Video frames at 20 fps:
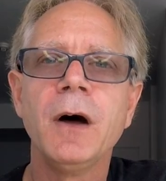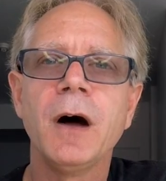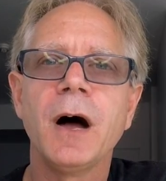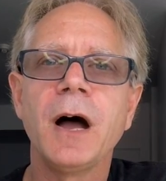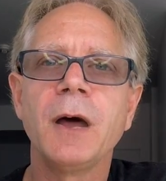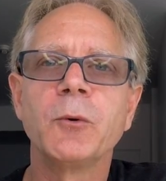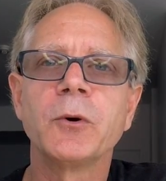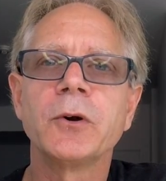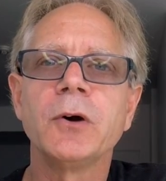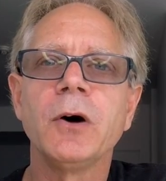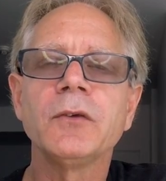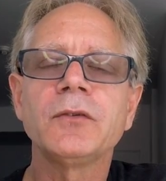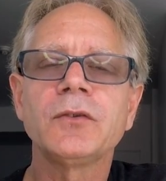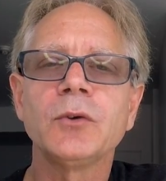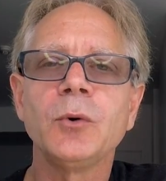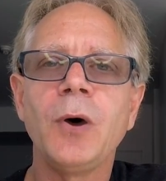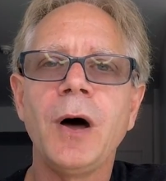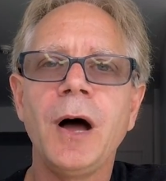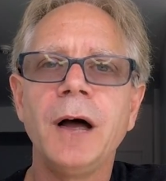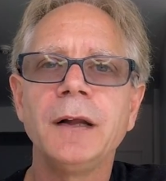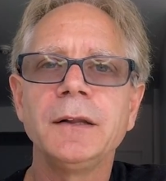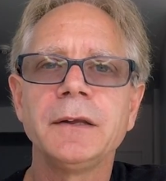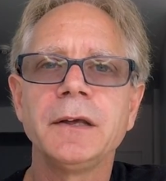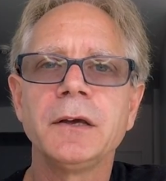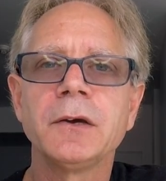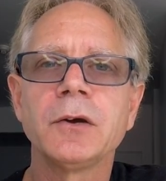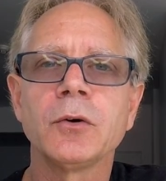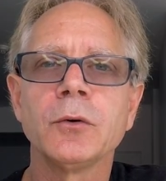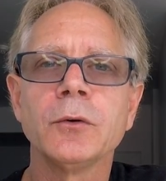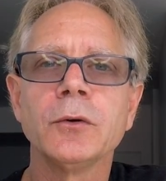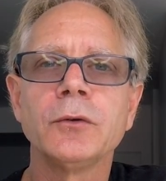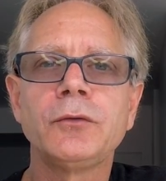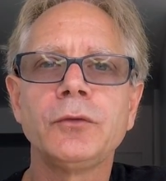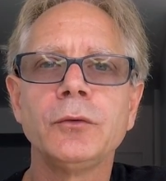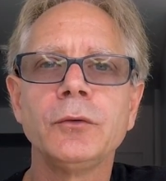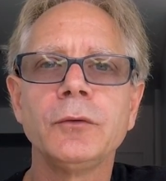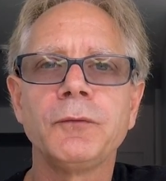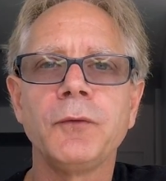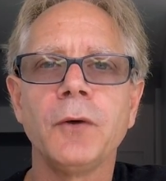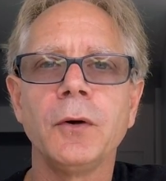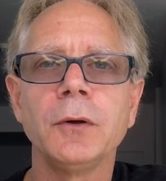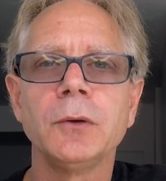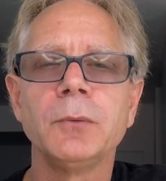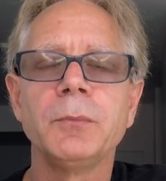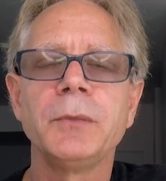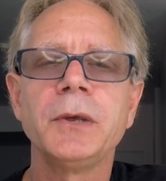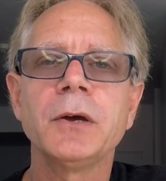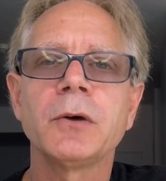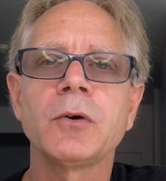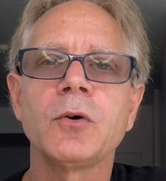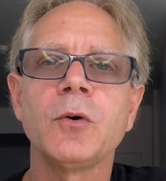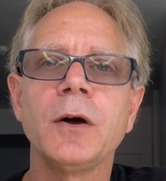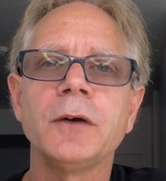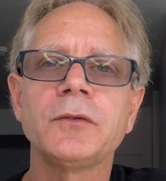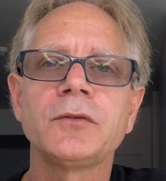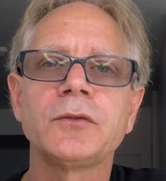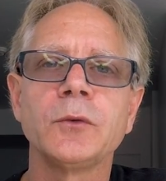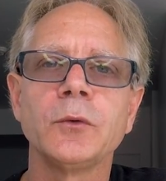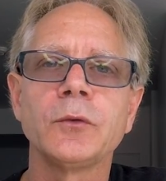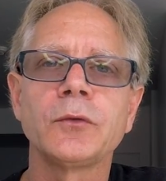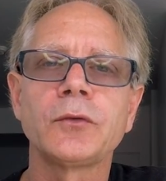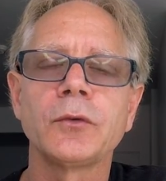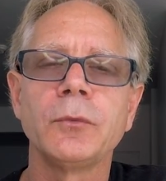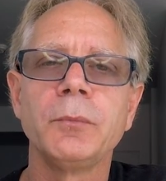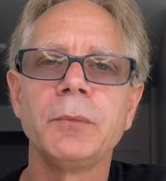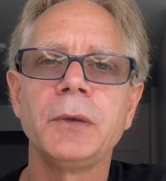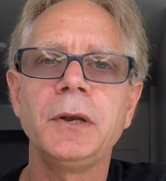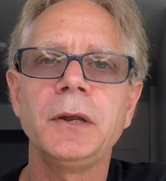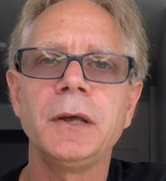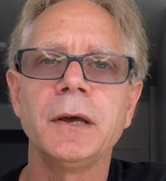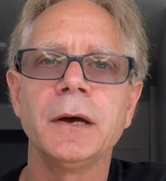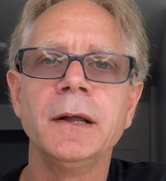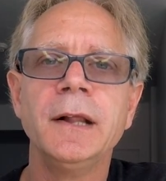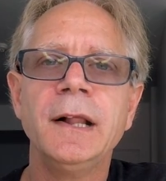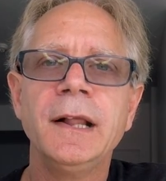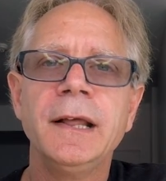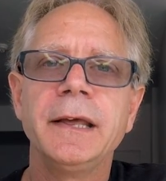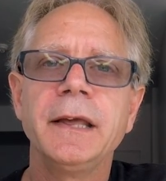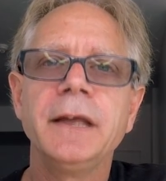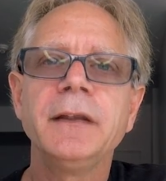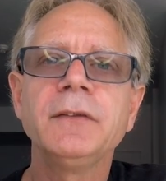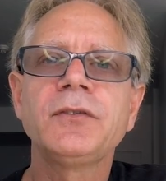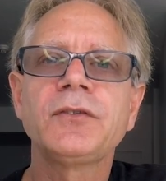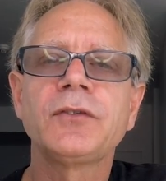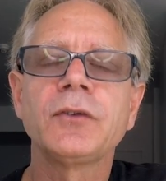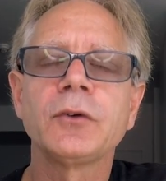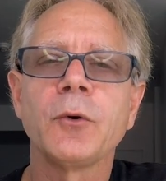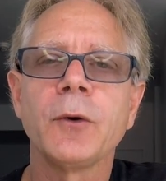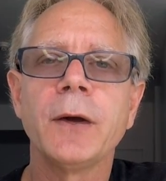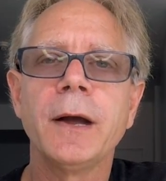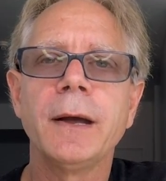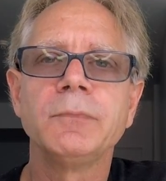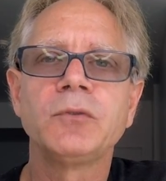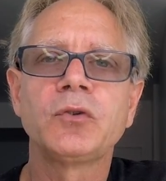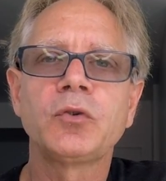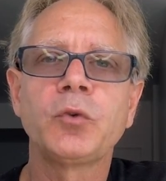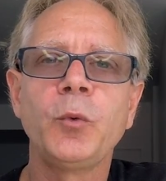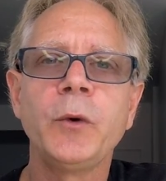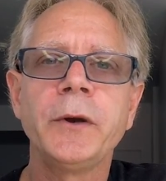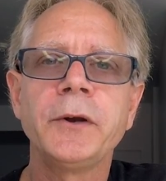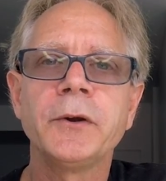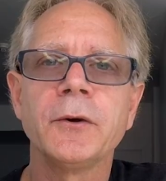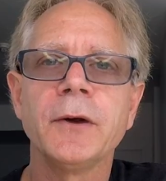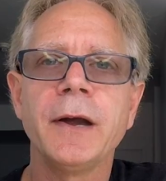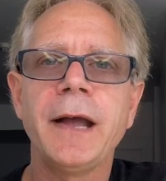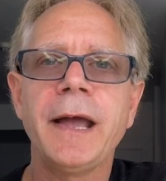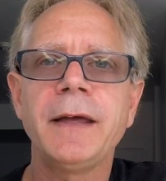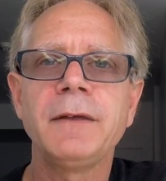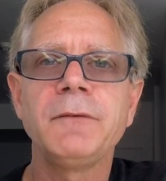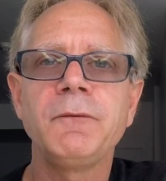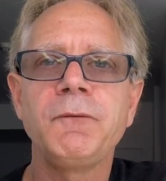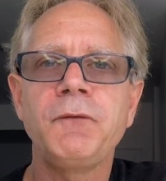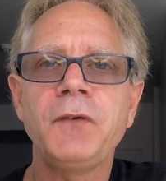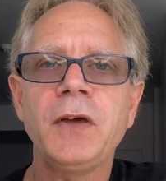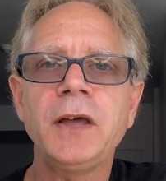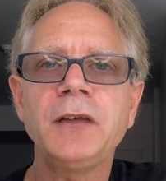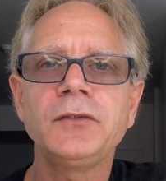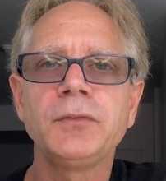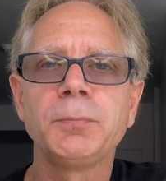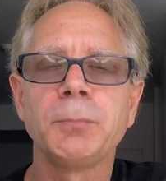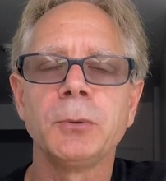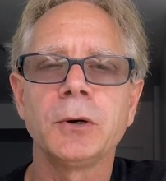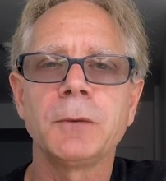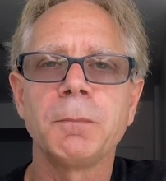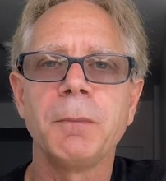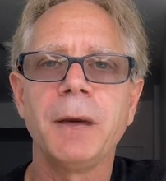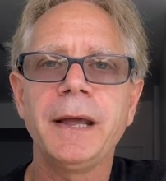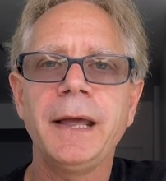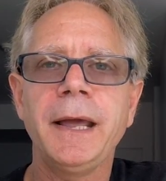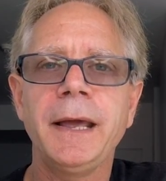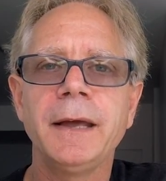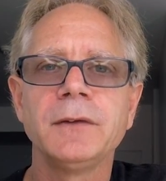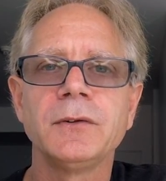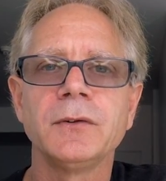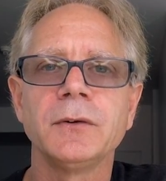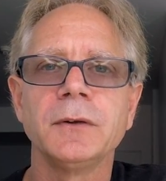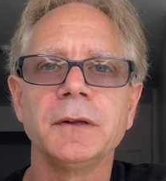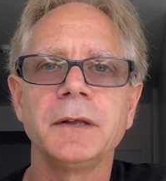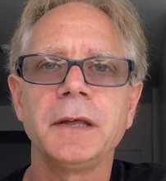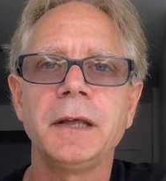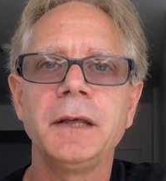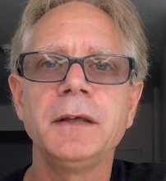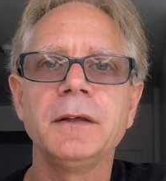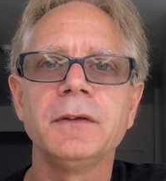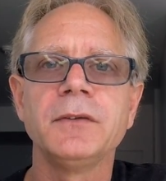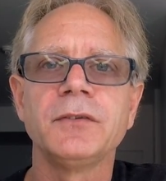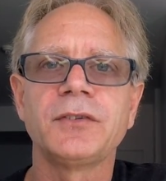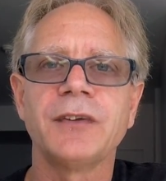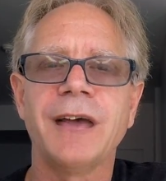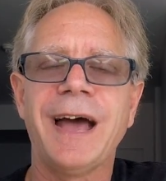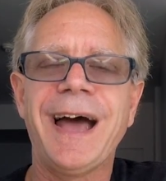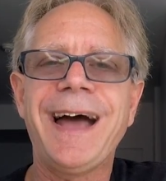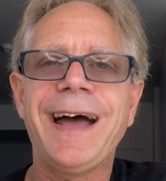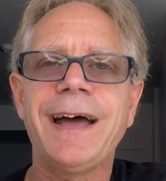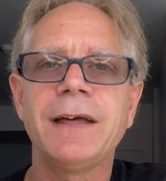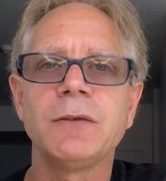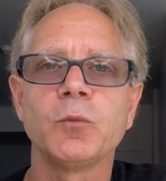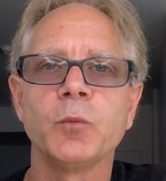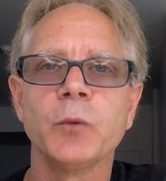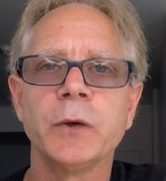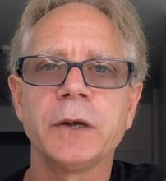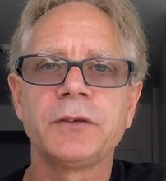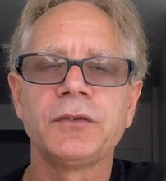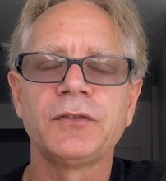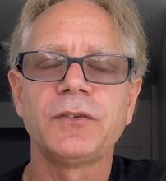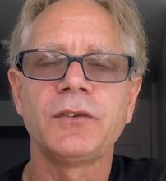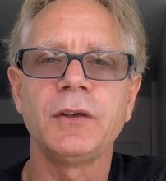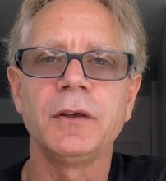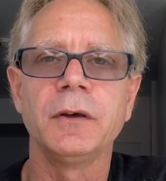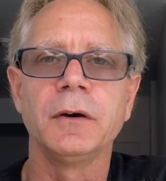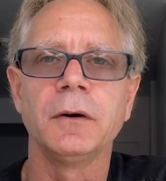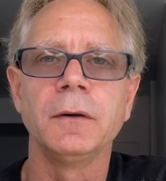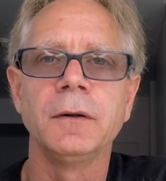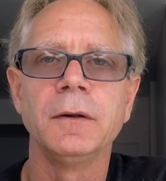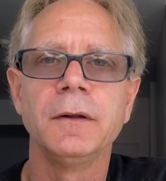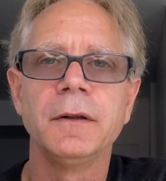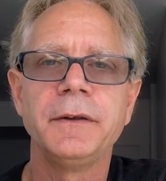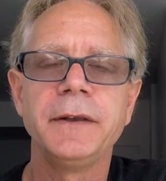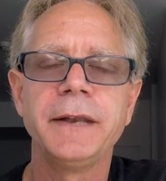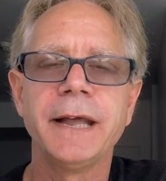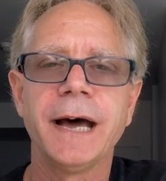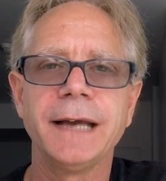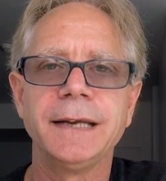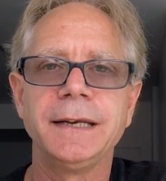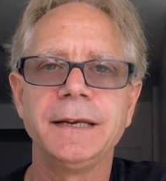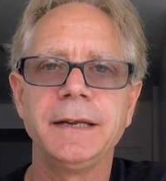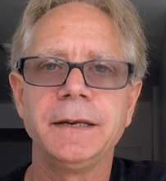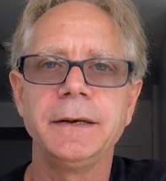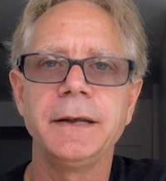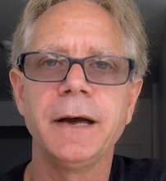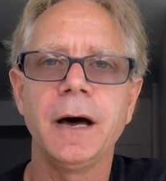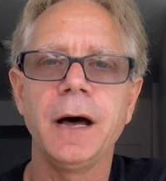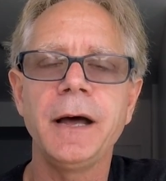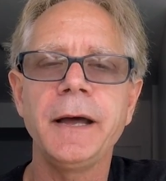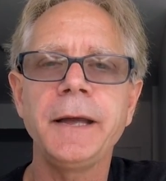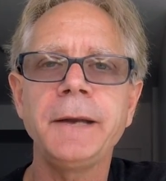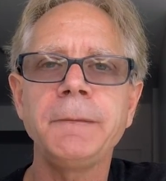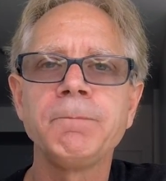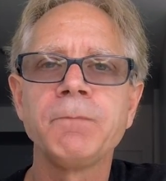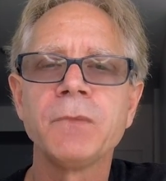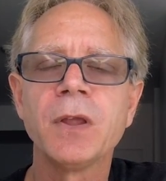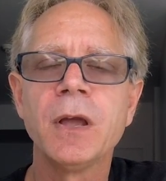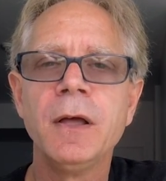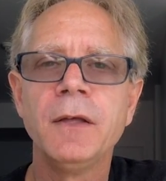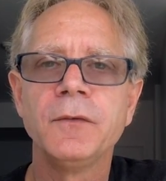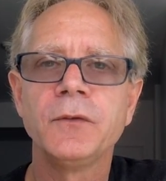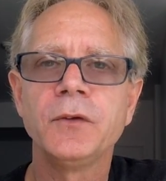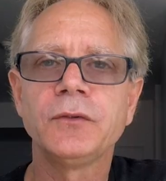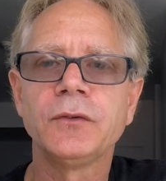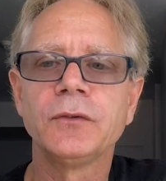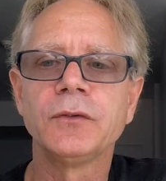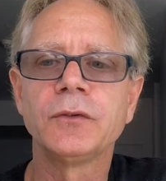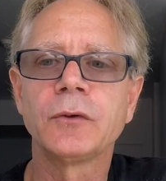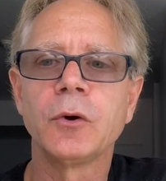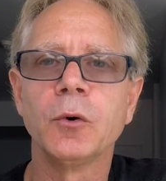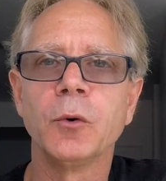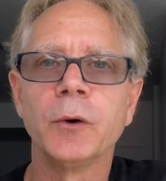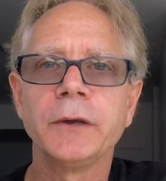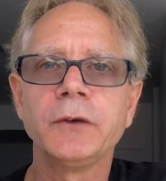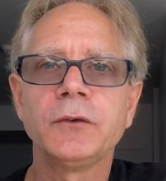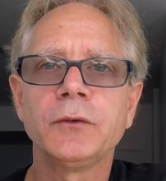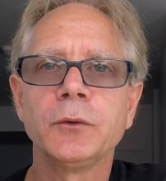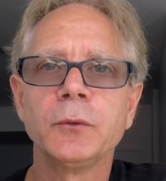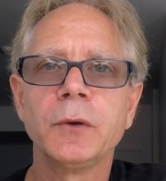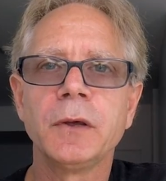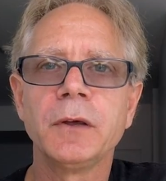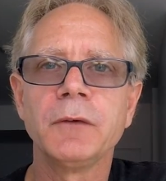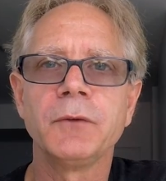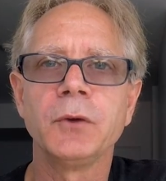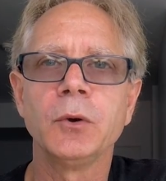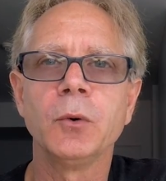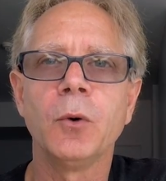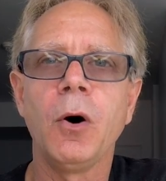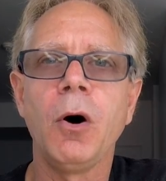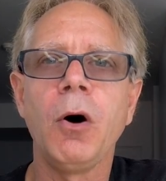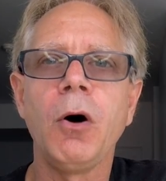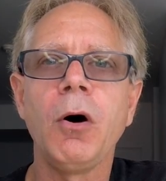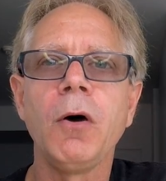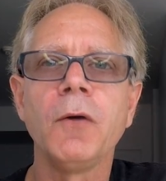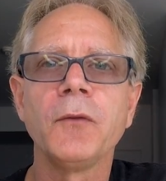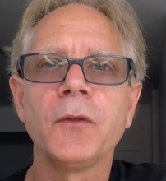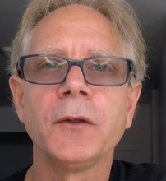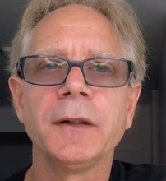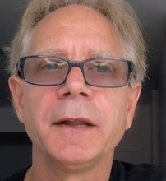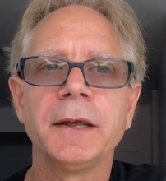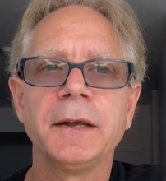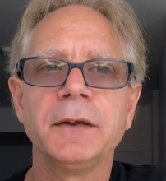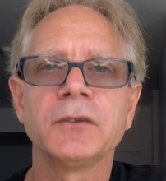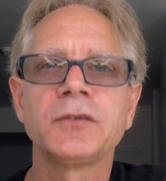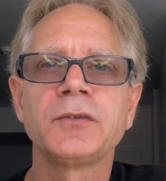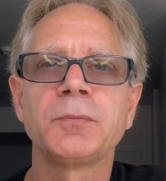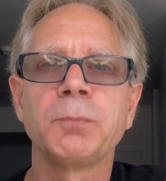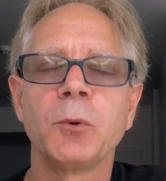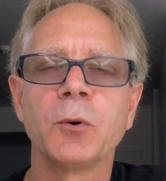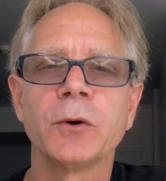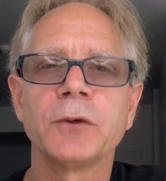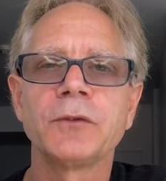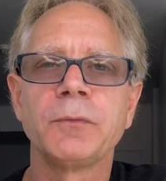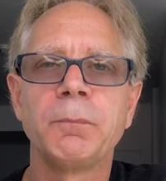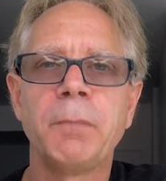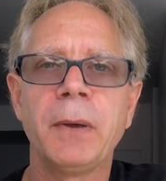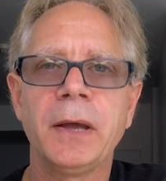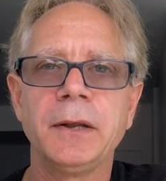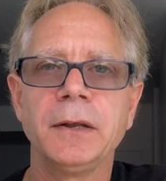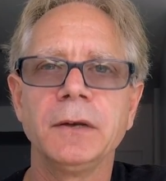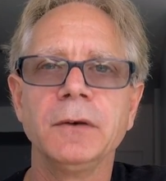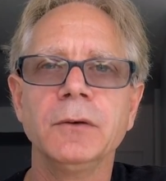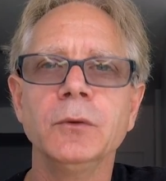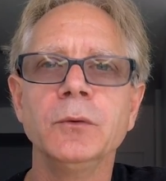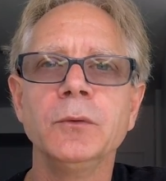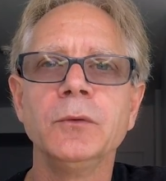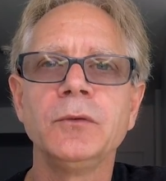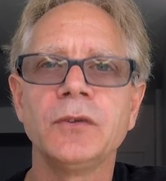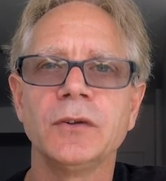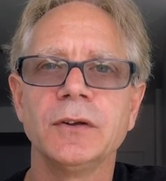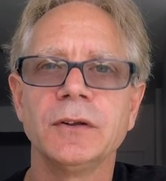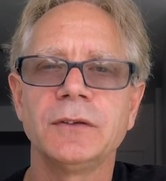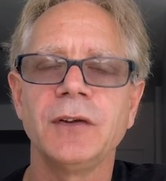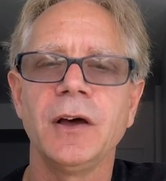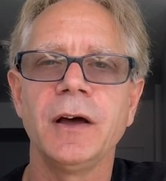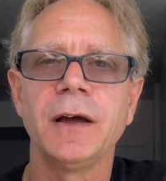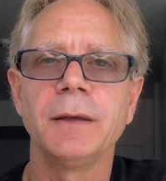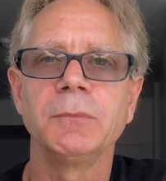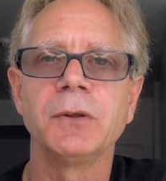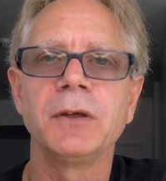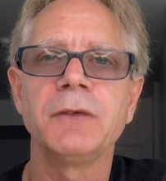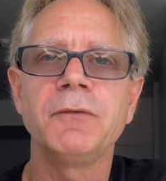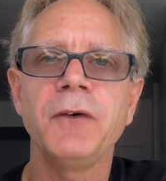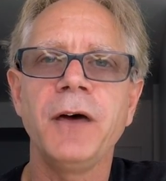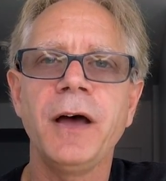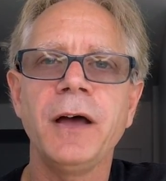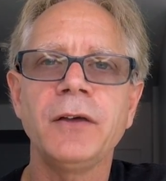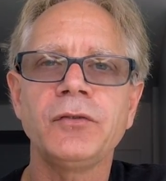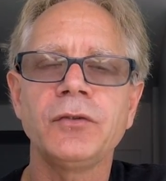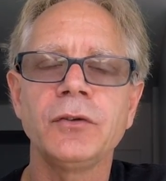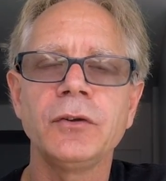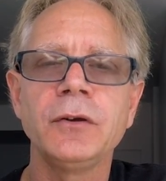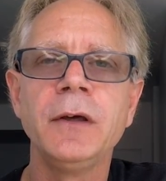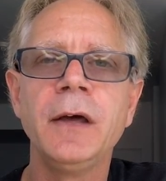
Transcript: I would also highly encourage you to follow me across social media, Instagram, Twitter, and Facebook. My handle is @RickSteele99. This is going to give you all the latest sports betting news in a timely fashion